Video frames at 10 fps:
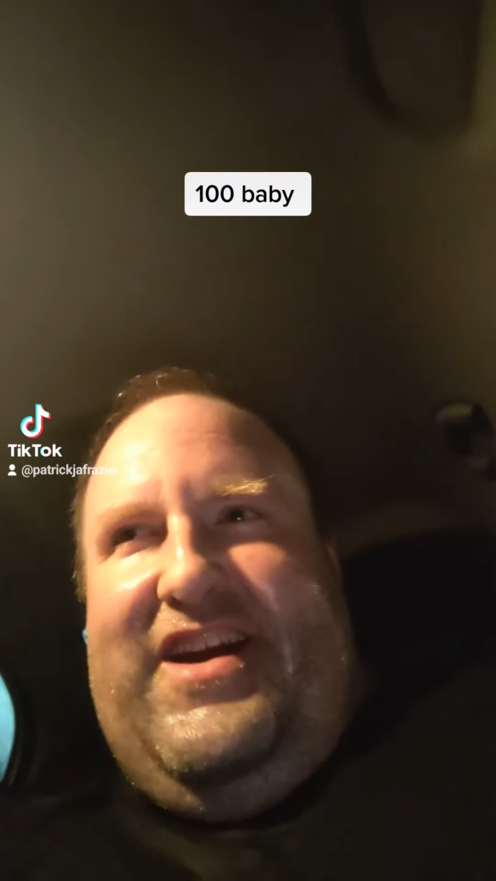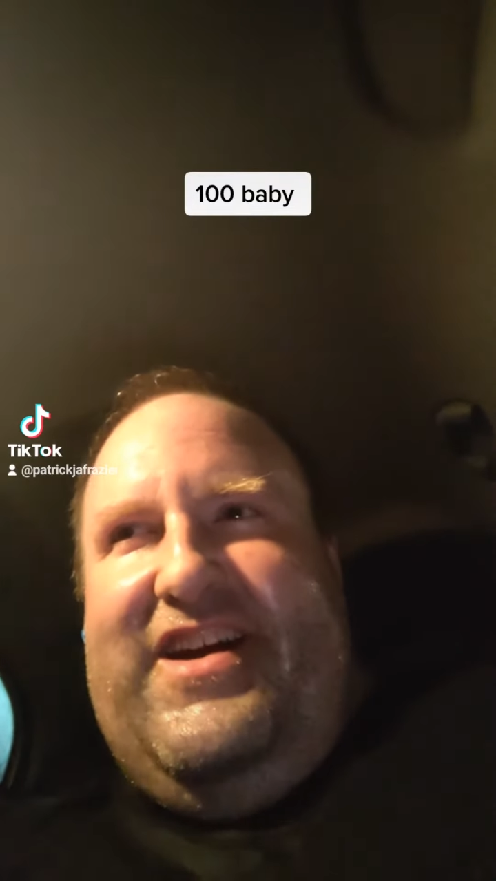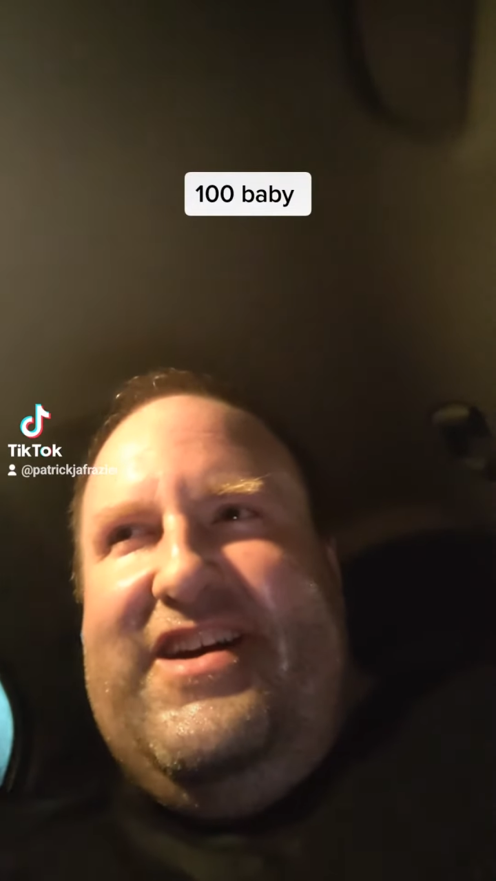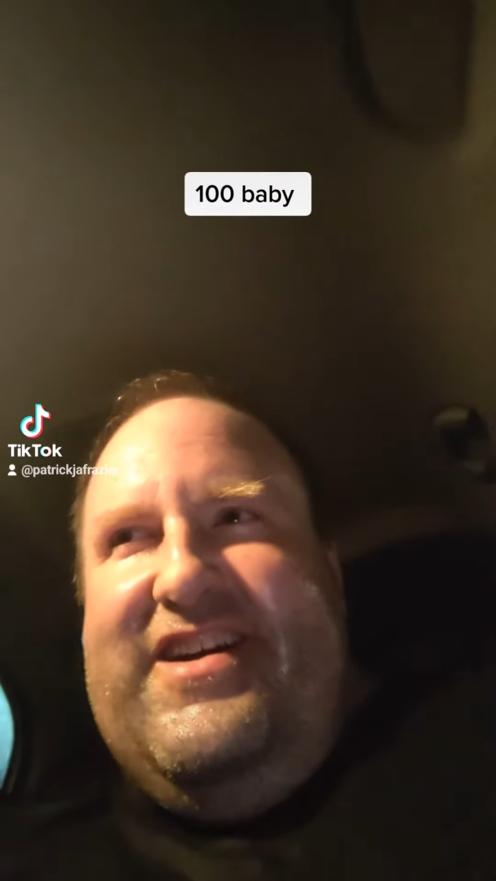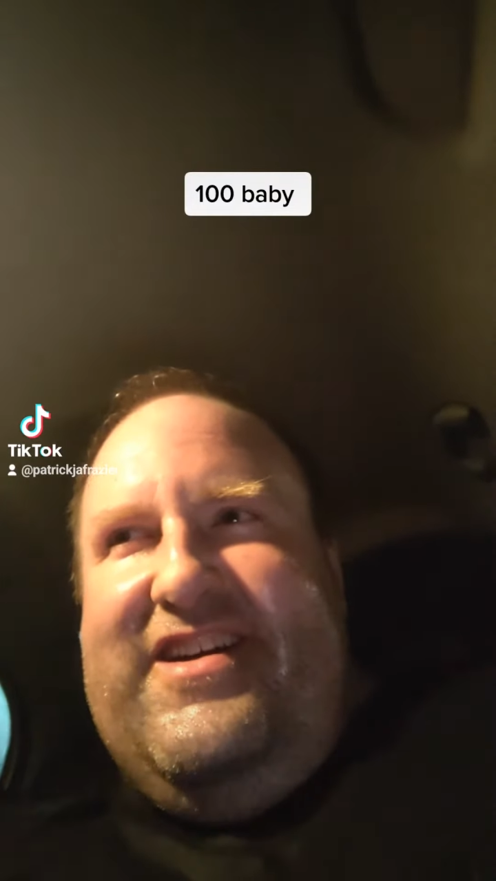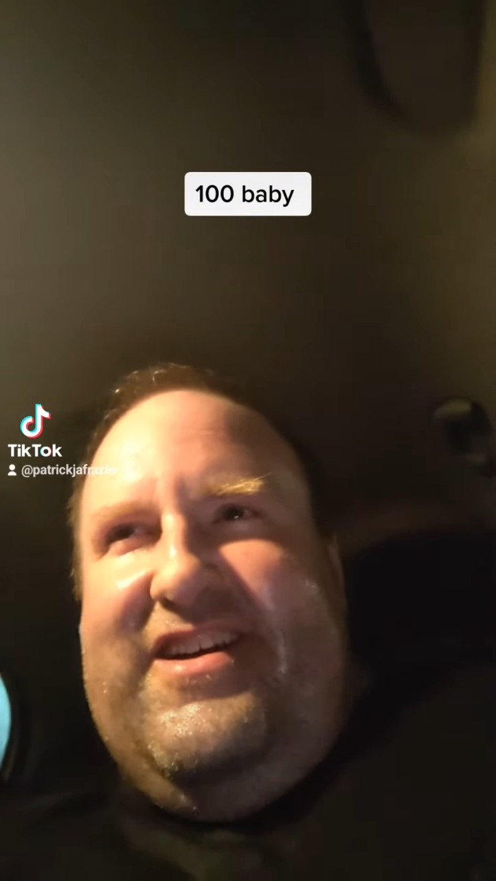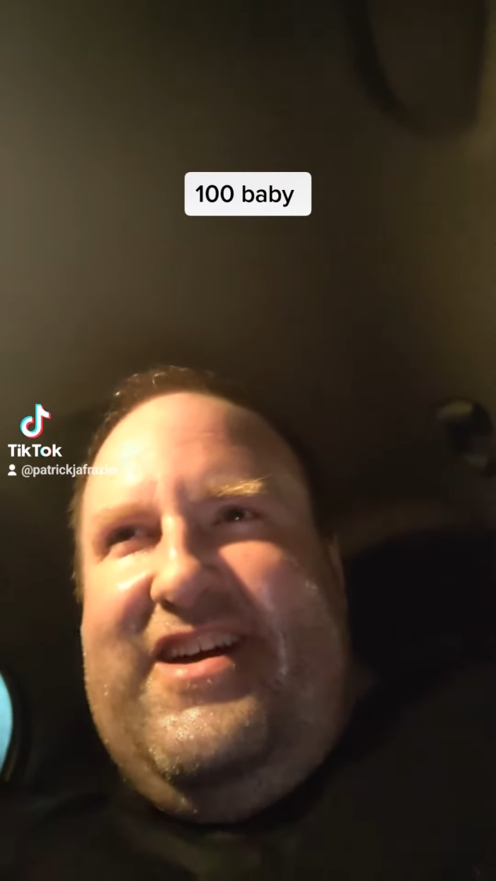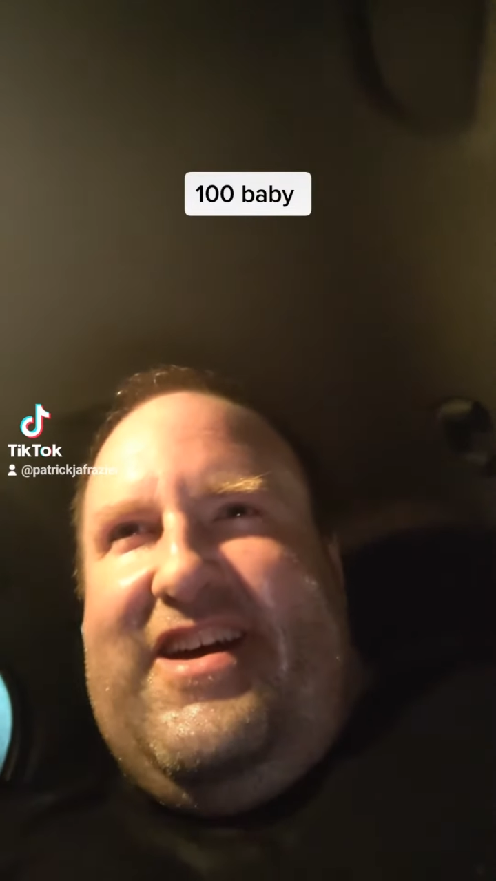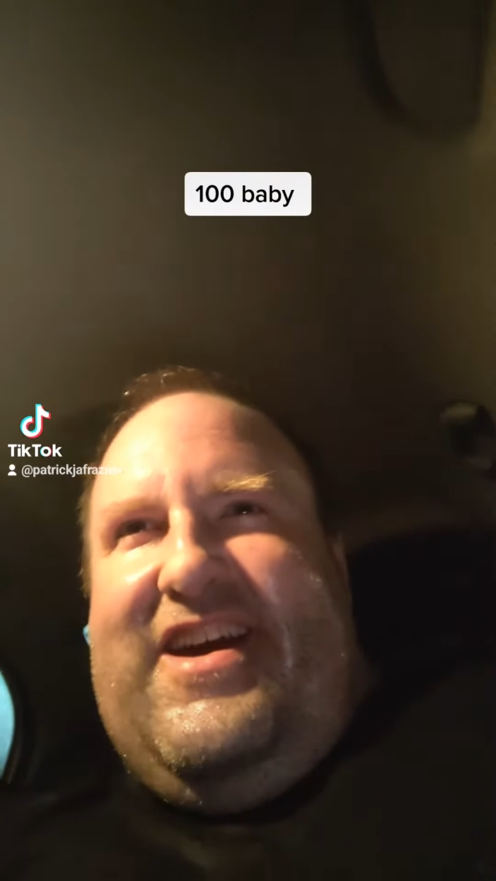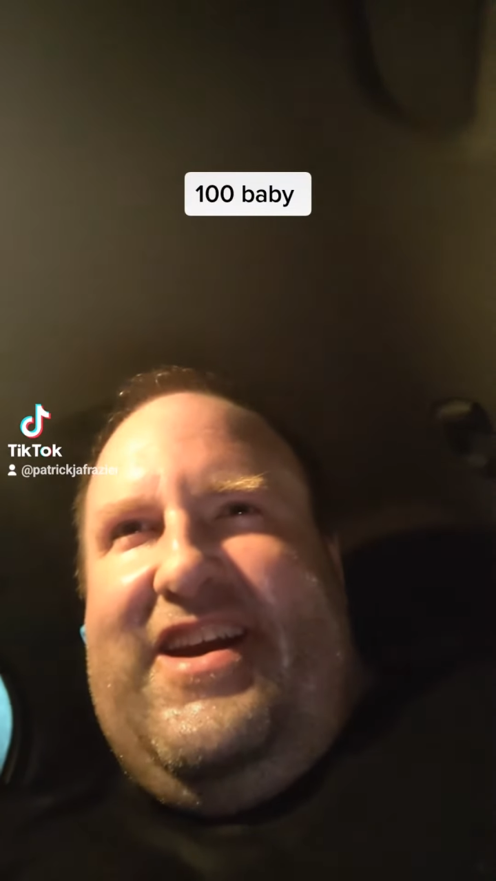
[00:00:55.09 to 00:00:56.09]

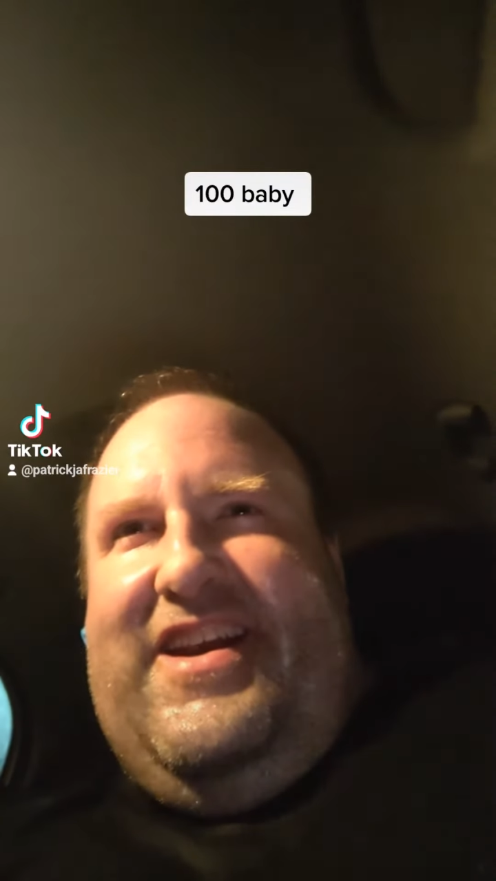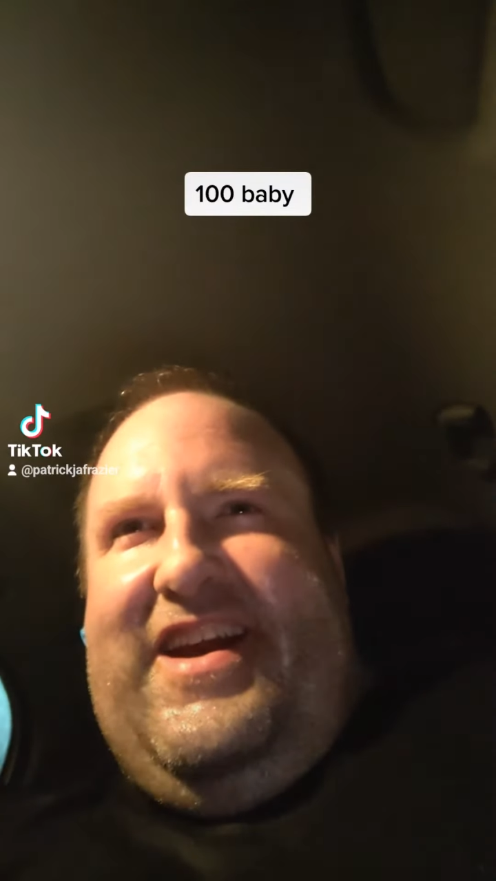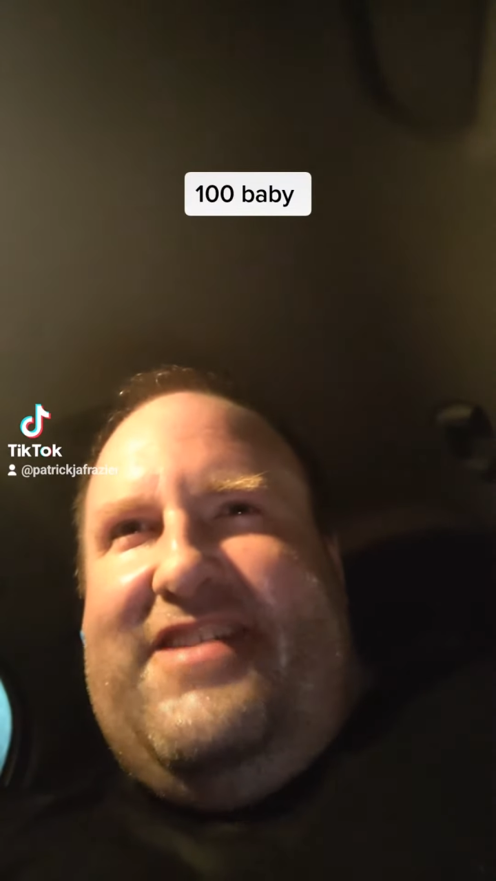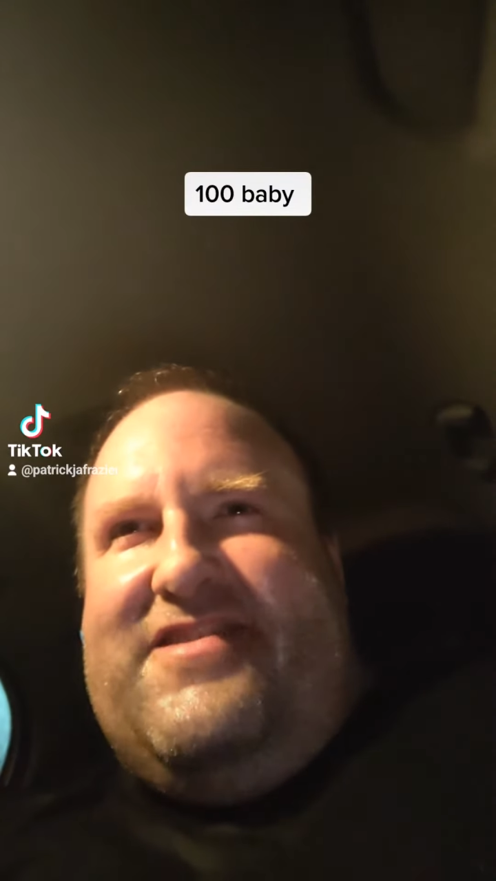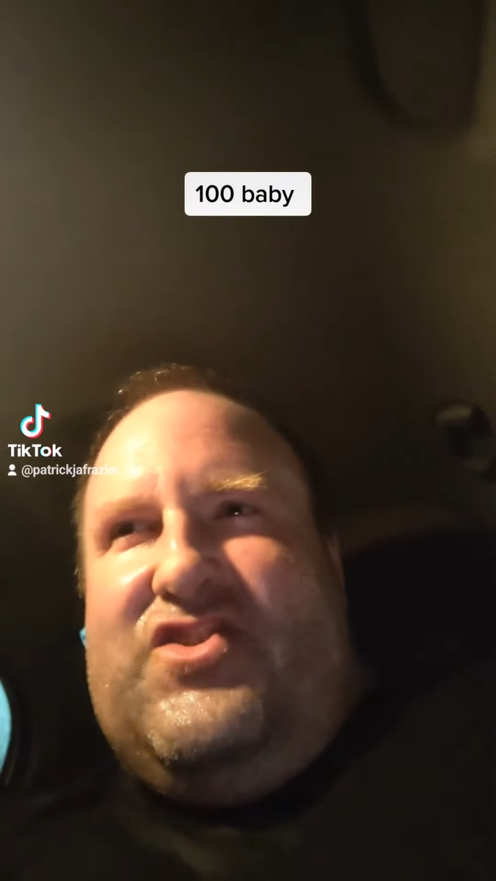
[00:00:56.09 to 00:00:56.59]
I got a nice,